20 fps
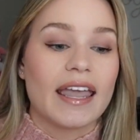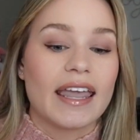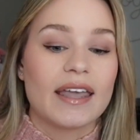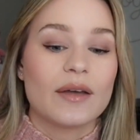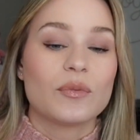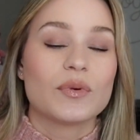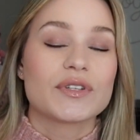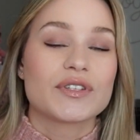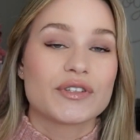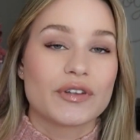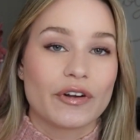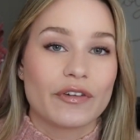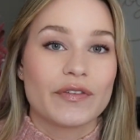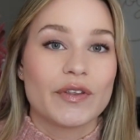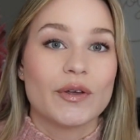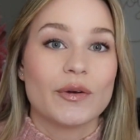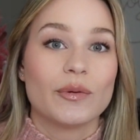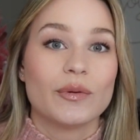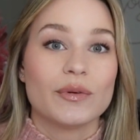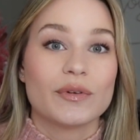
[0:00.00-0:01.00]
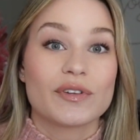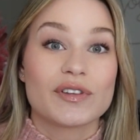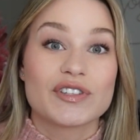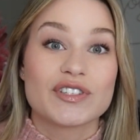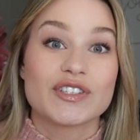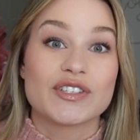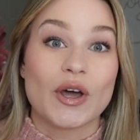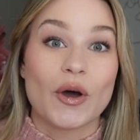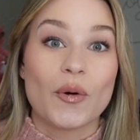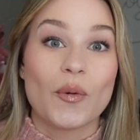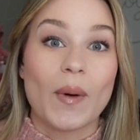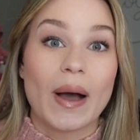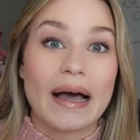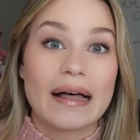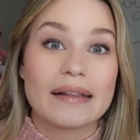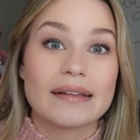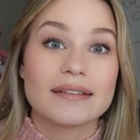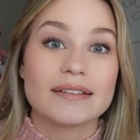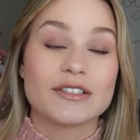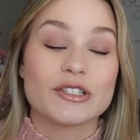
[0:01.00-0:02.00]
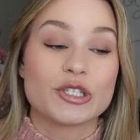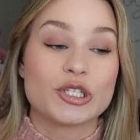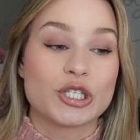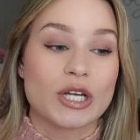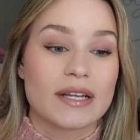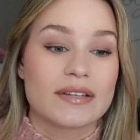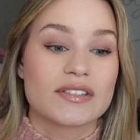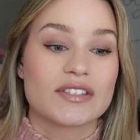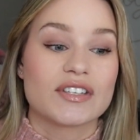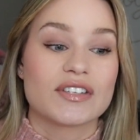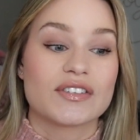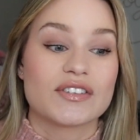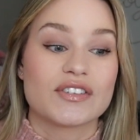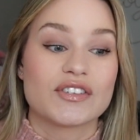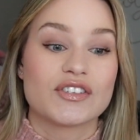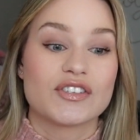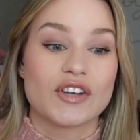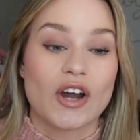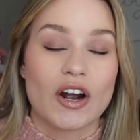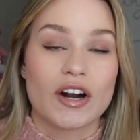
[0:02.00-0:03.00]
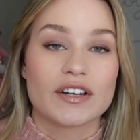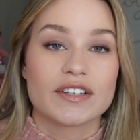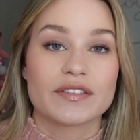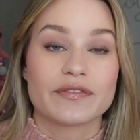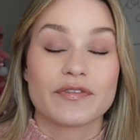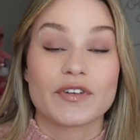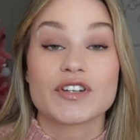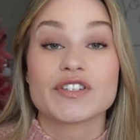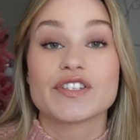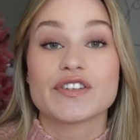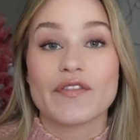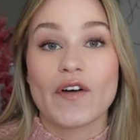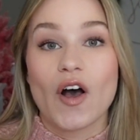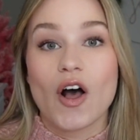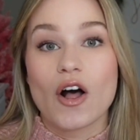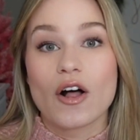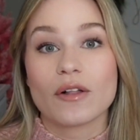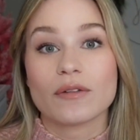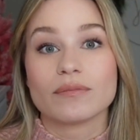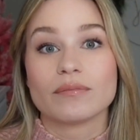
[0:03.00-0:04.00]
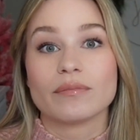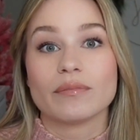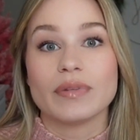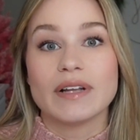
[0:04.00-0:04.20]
It will serve you so well just to start, first of all,